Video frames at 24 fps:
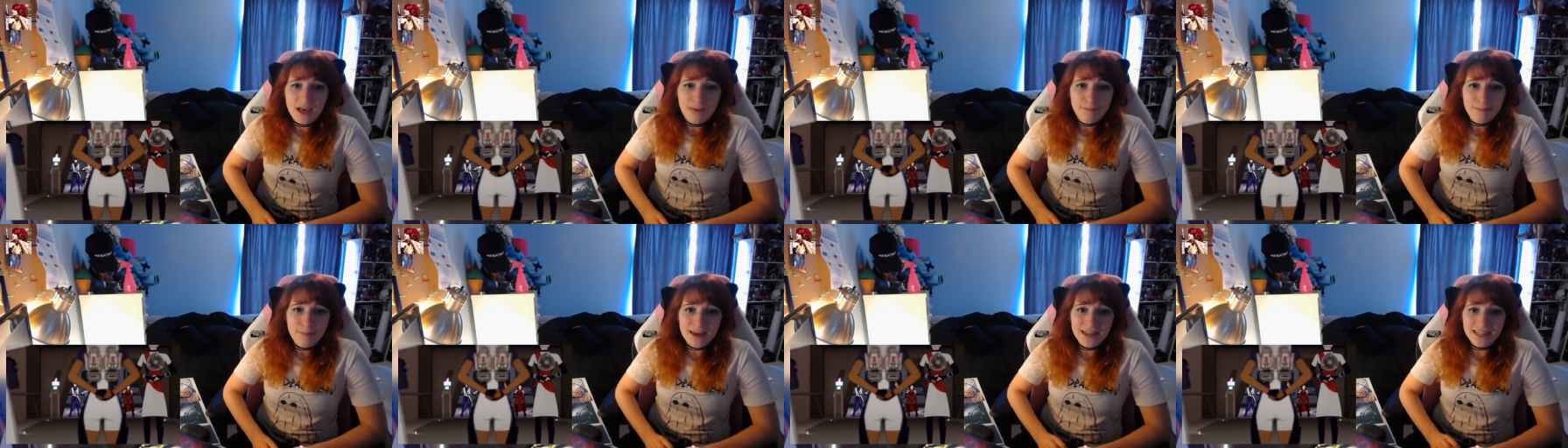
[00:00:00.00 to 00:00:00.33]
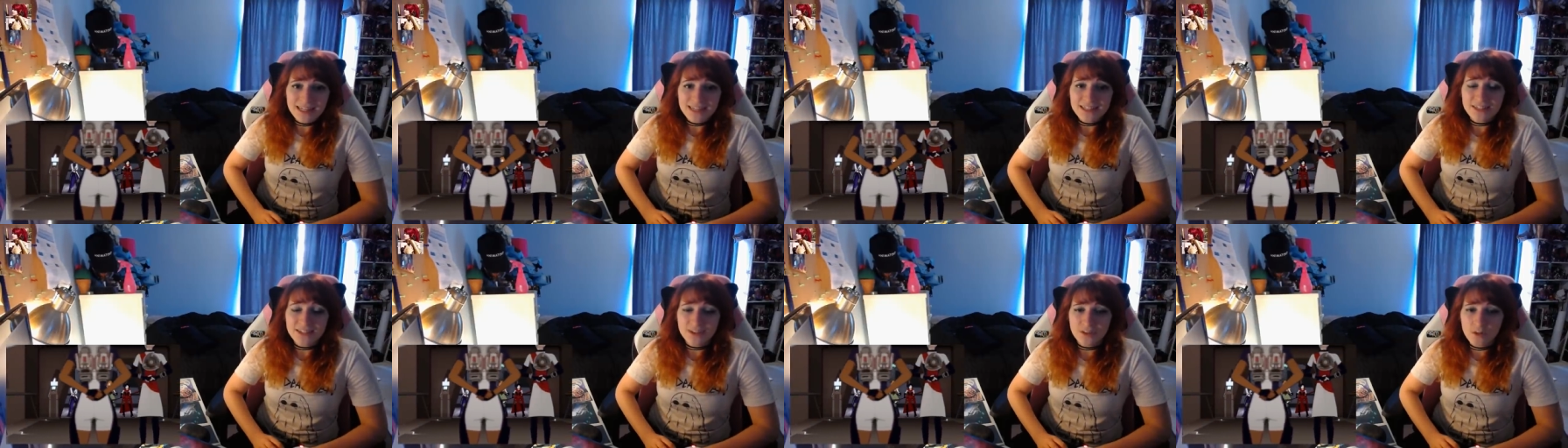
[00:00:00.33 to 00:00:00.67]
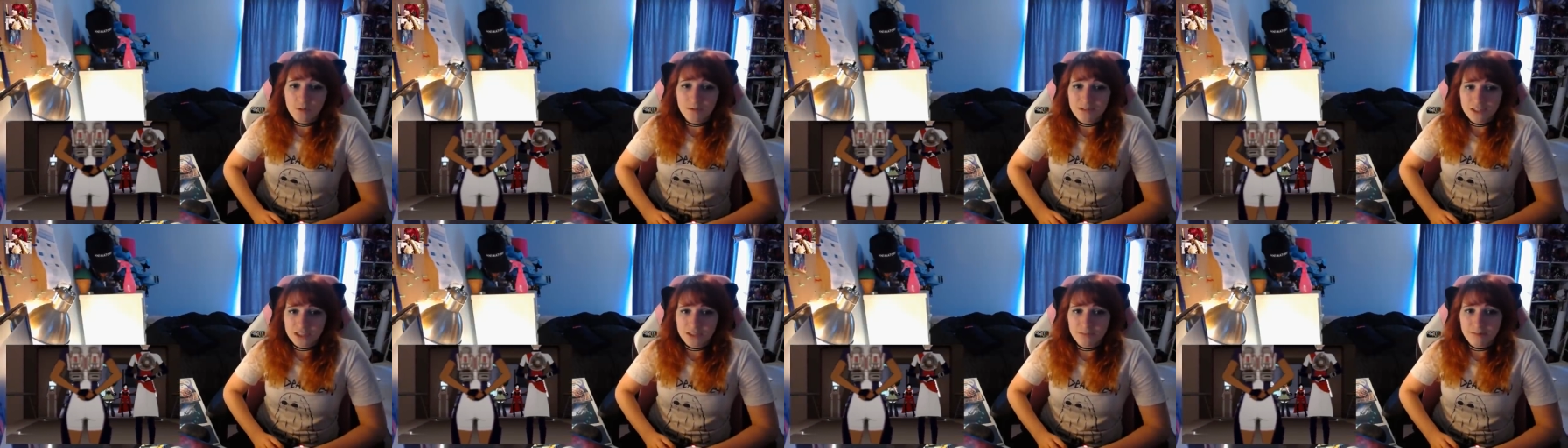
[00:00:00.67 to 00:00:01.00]
Penny took the
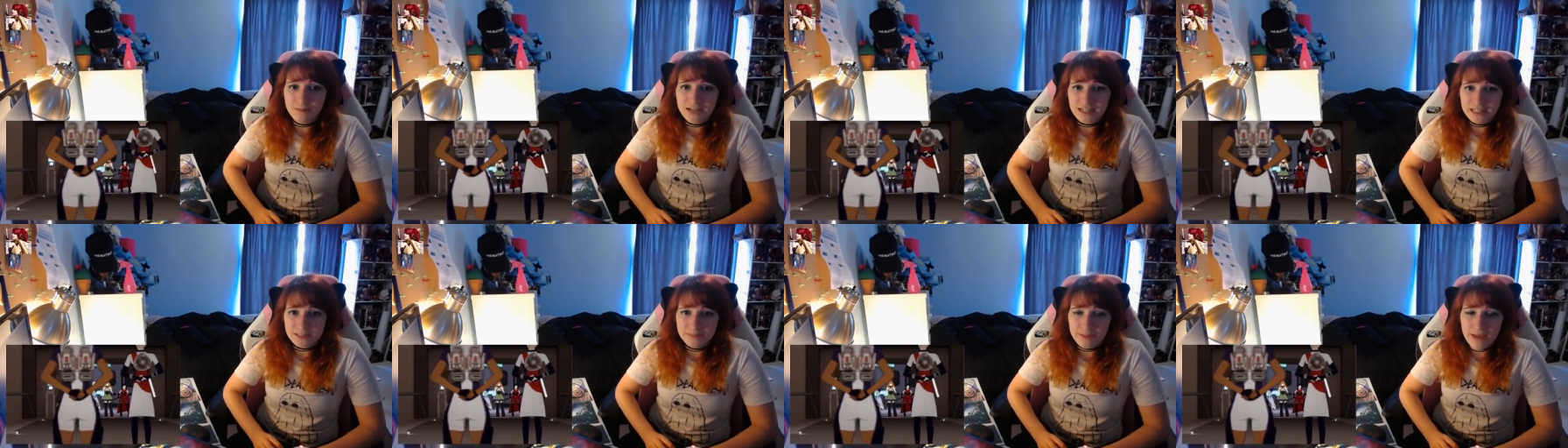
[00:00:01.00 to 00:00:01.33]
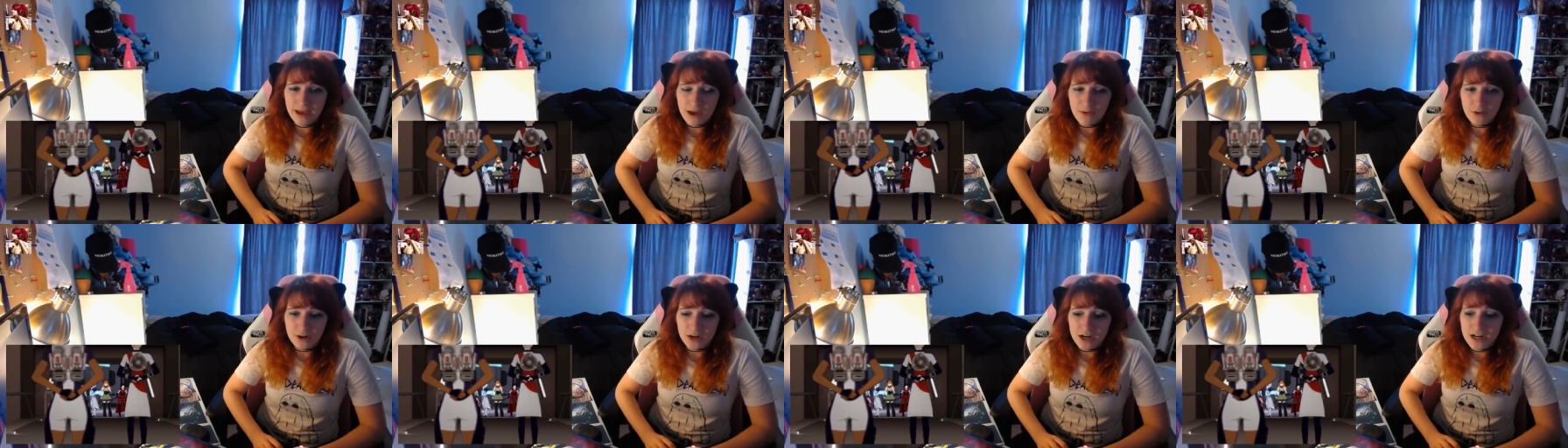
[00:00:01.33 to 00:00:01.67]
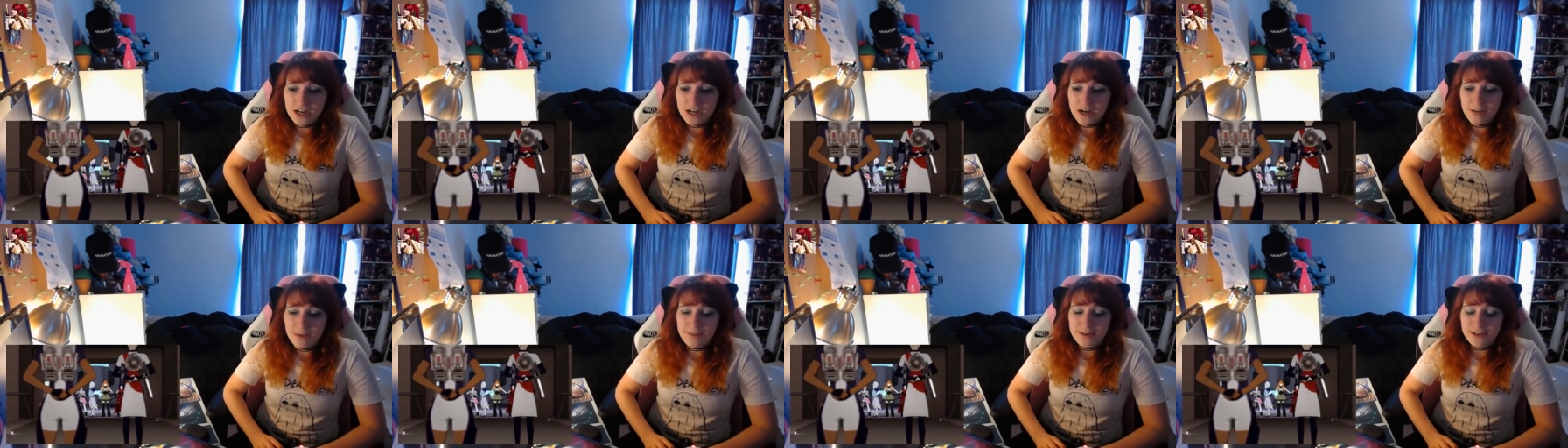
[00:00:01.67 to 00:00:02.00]
Winter Maiden's power
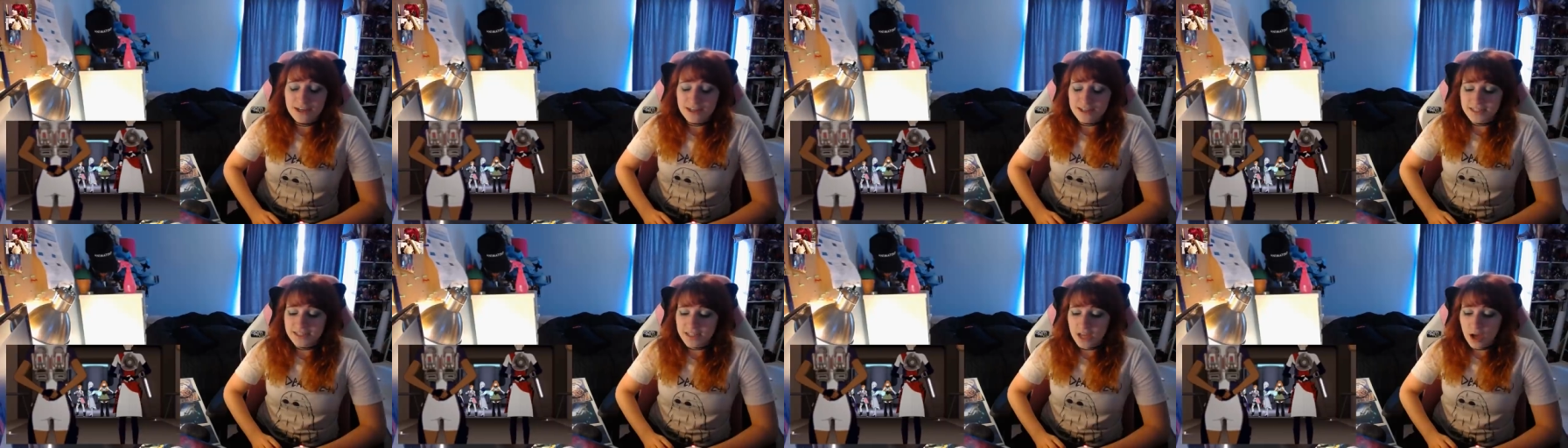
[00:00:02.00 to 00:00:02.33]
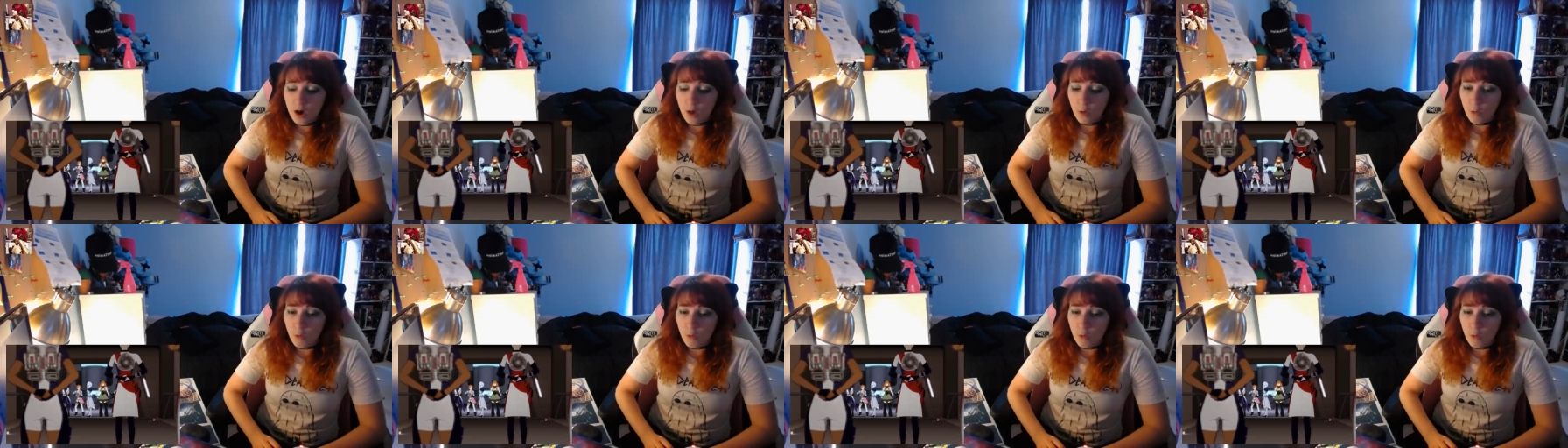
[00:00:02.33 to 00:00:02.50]
because